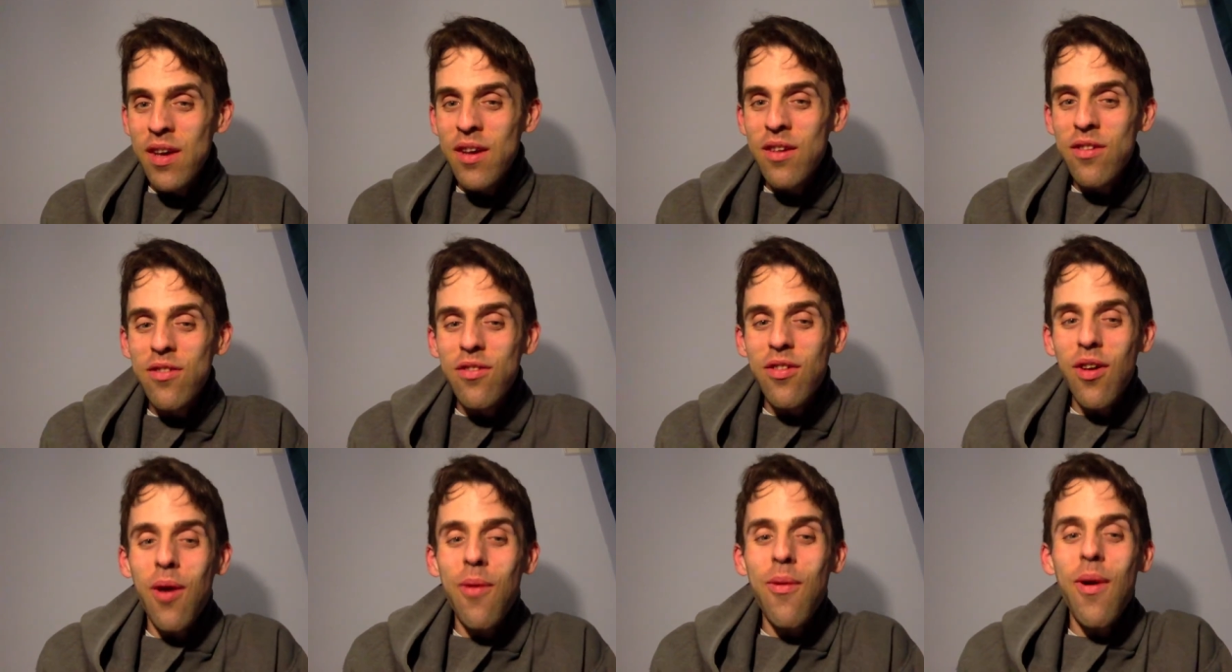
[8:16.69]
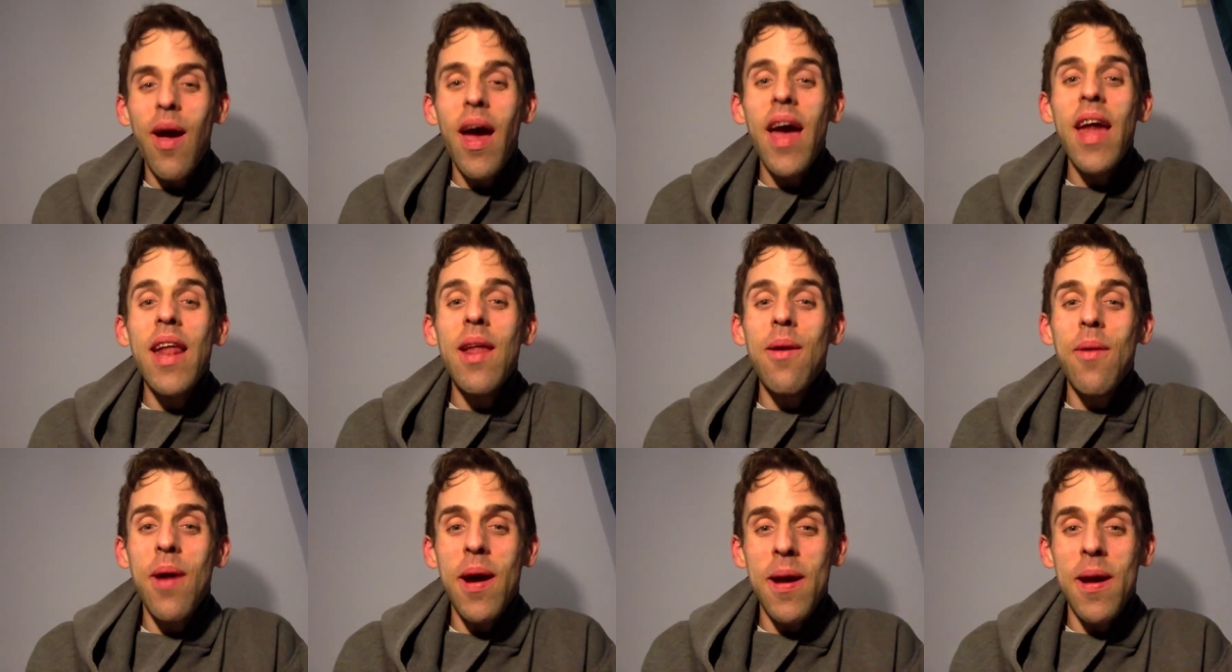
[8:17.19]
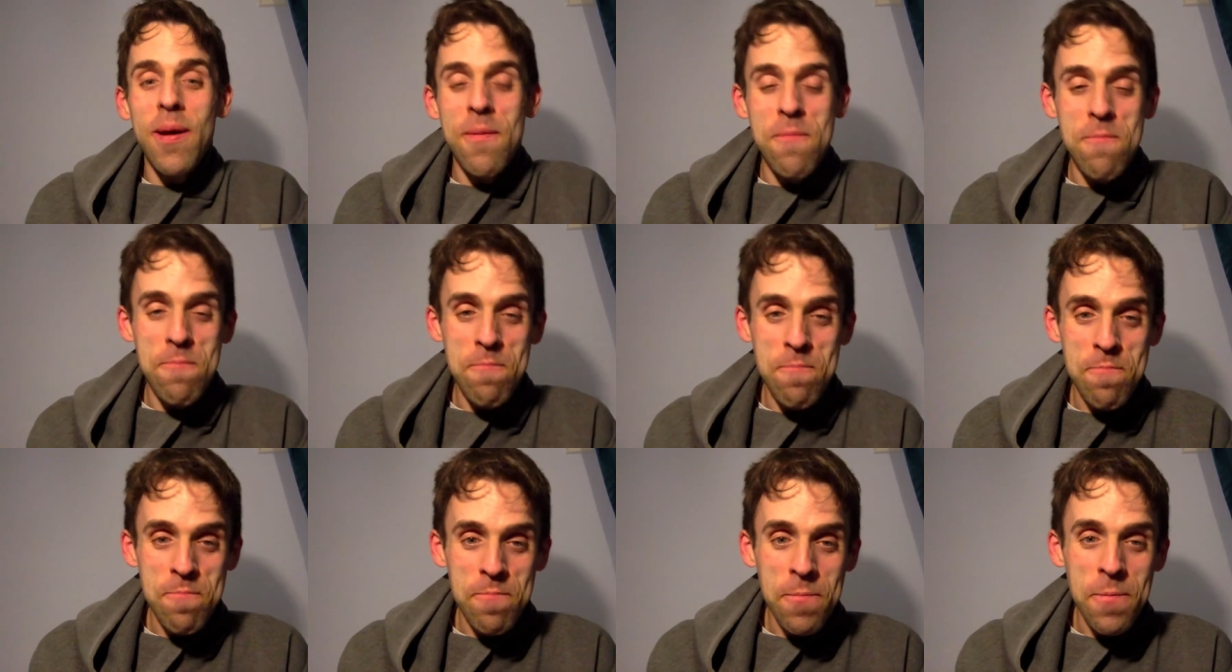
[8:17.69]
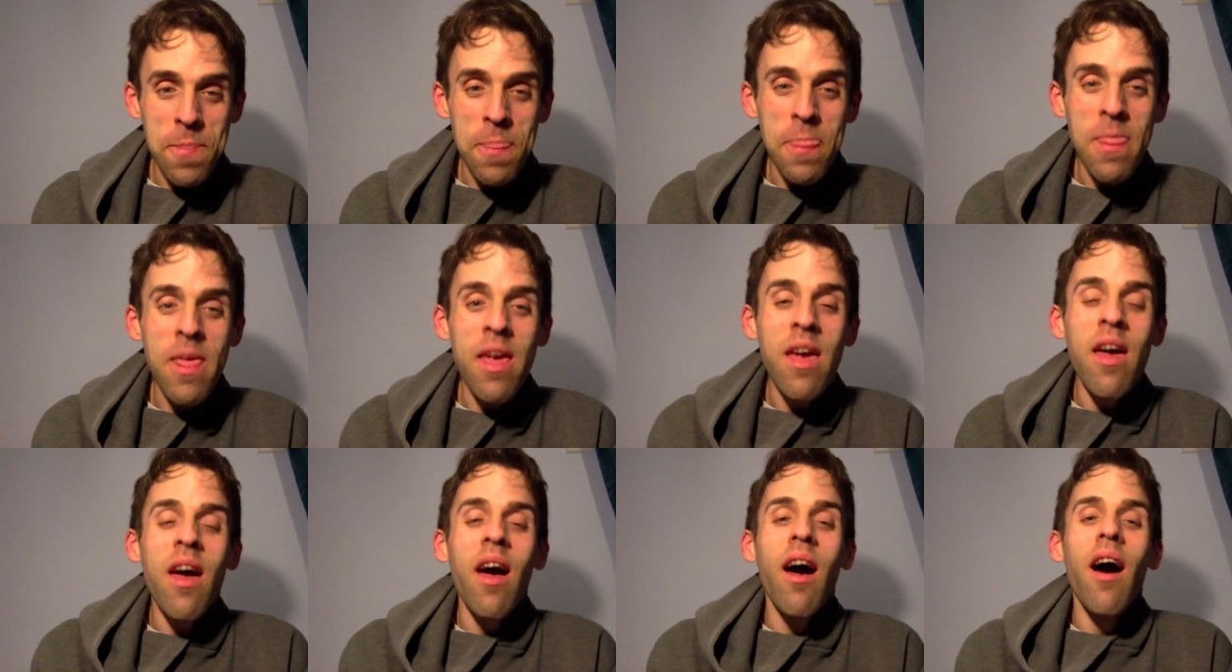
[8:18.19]
So anyway,
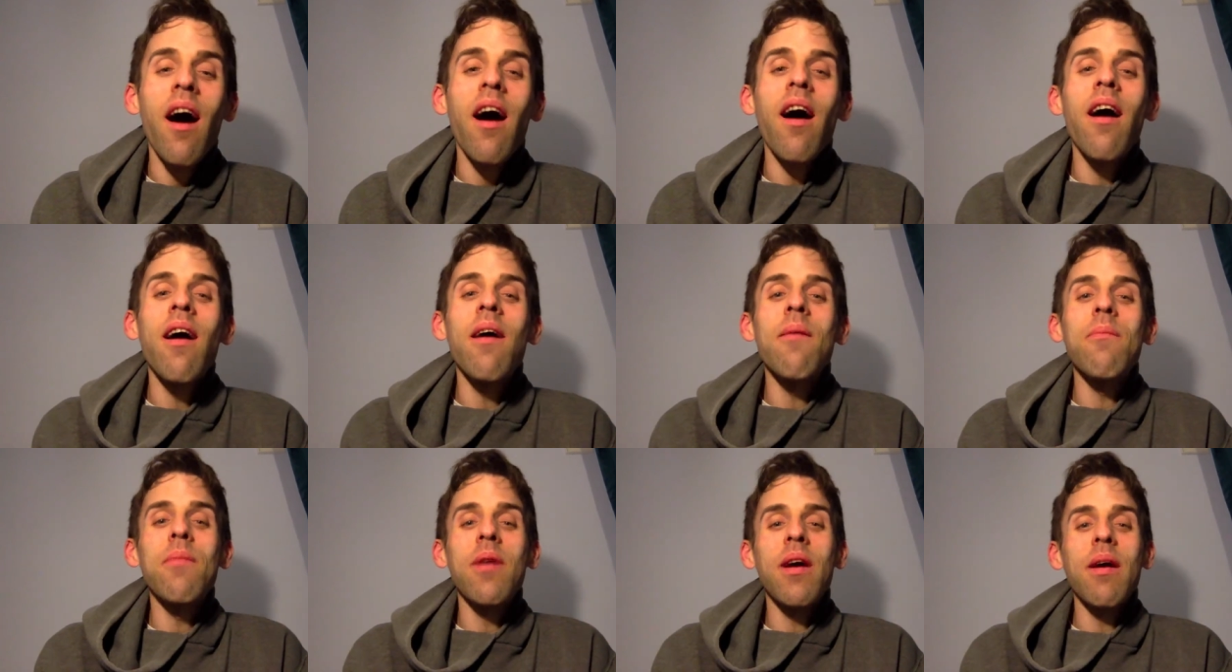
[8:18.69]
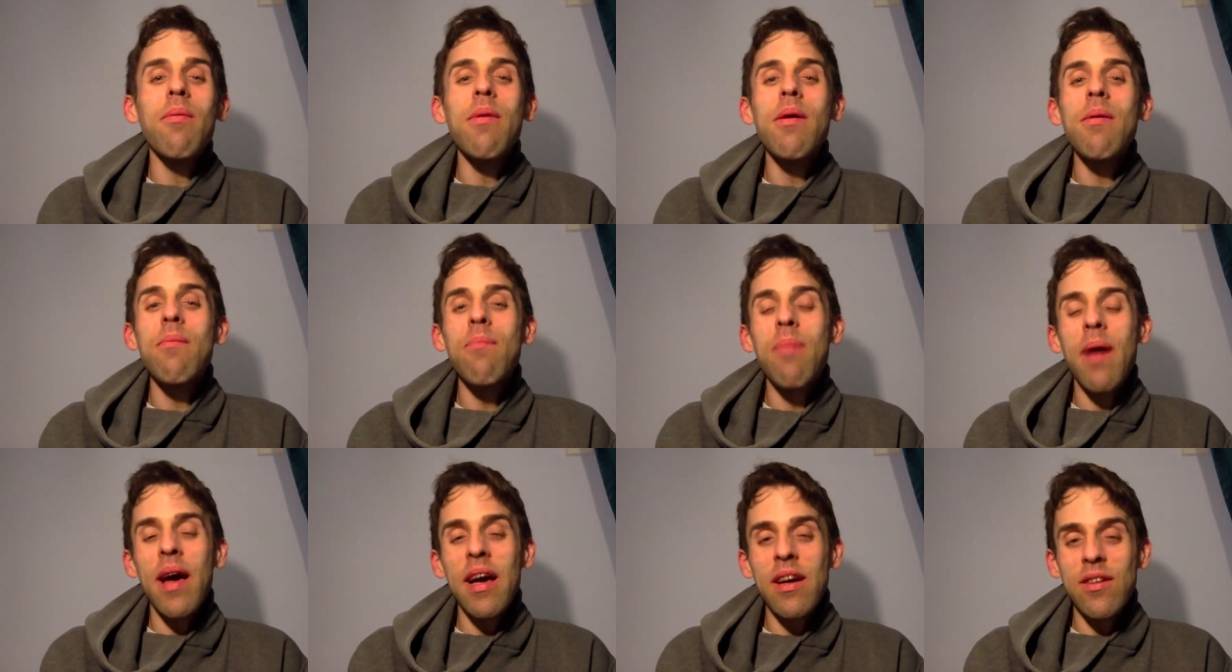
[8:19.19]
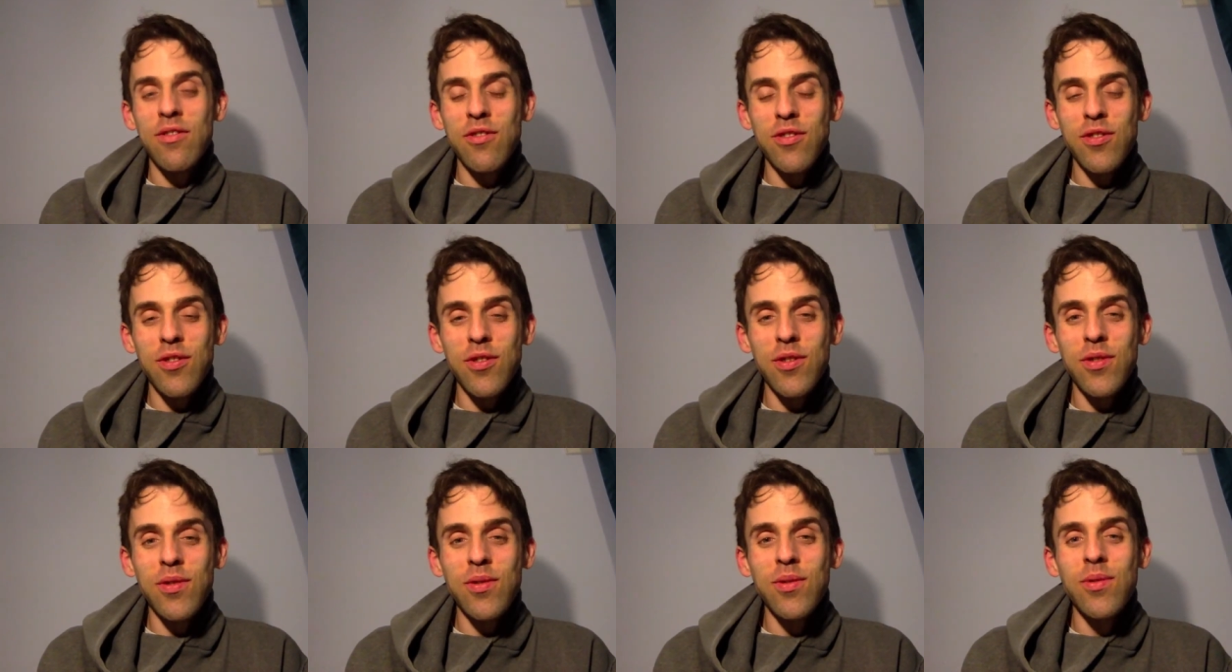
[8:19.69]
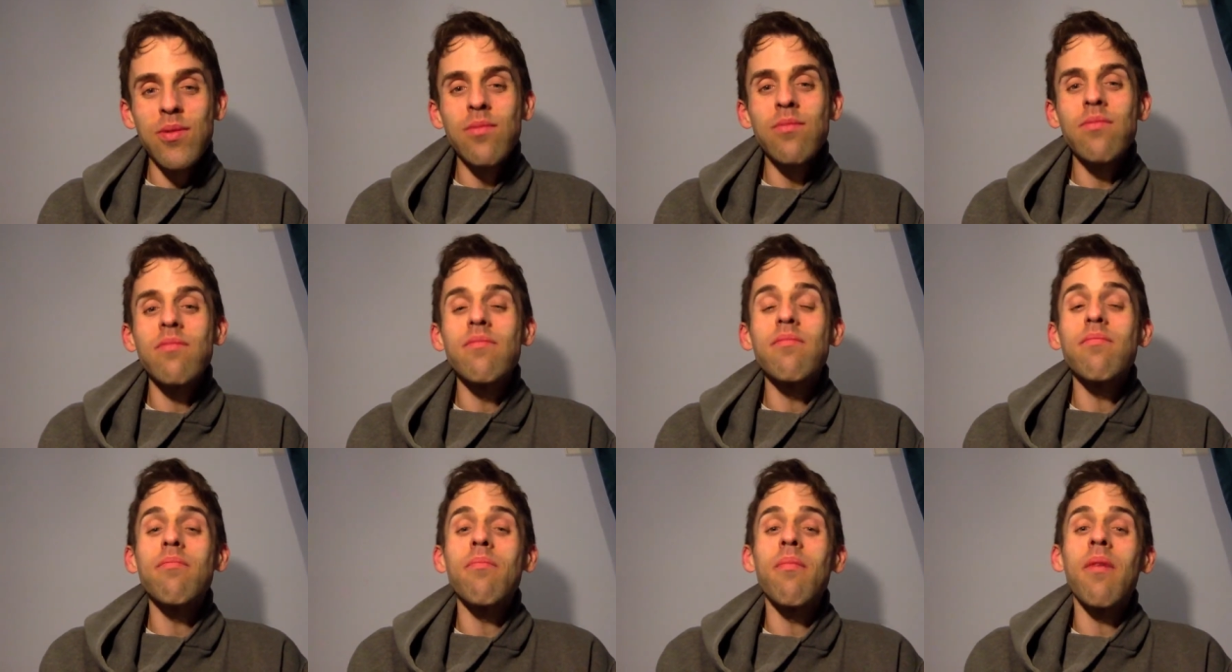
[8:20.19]
um, coming back to
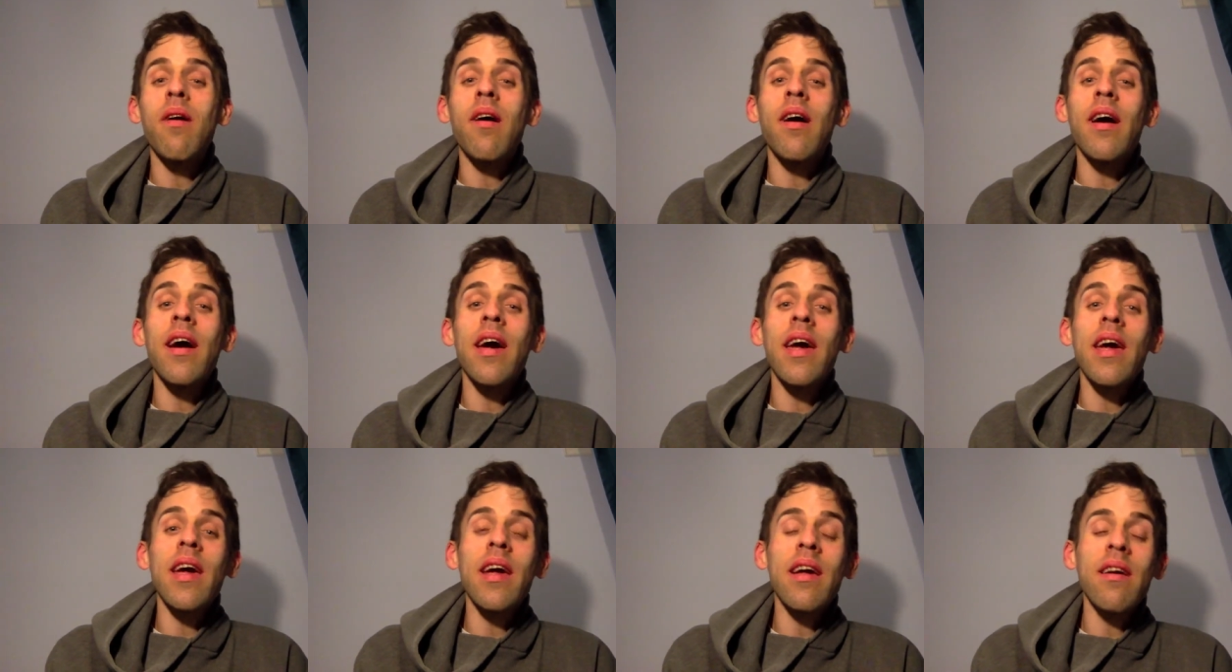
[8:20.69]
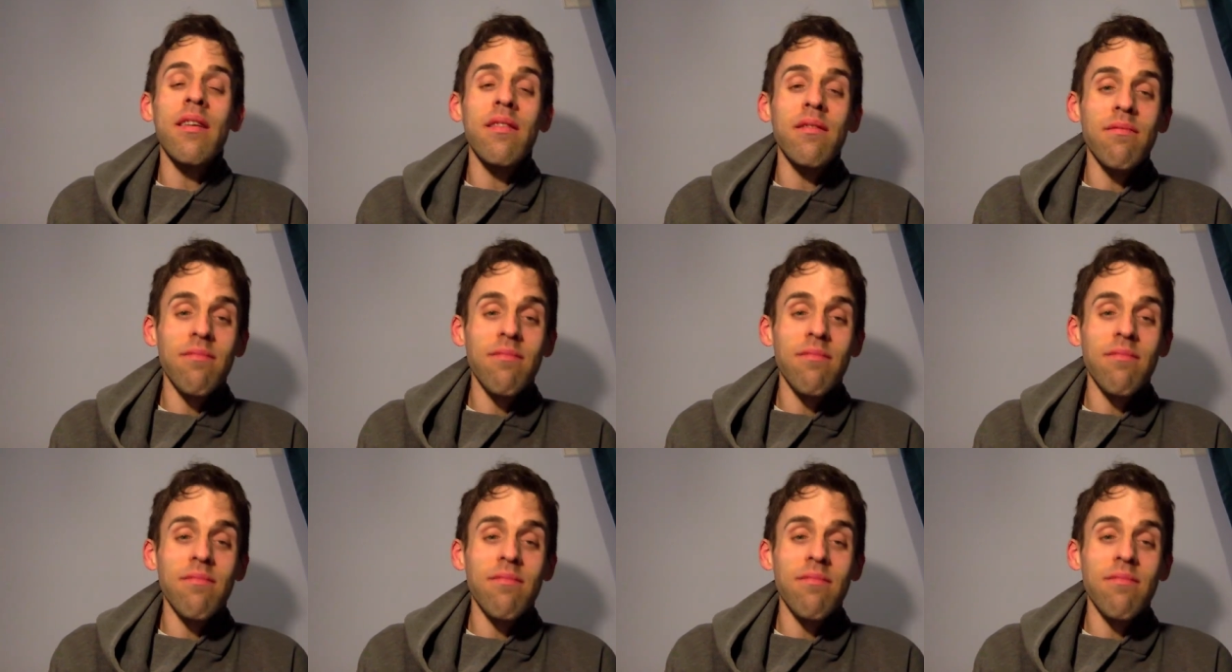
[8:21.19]
my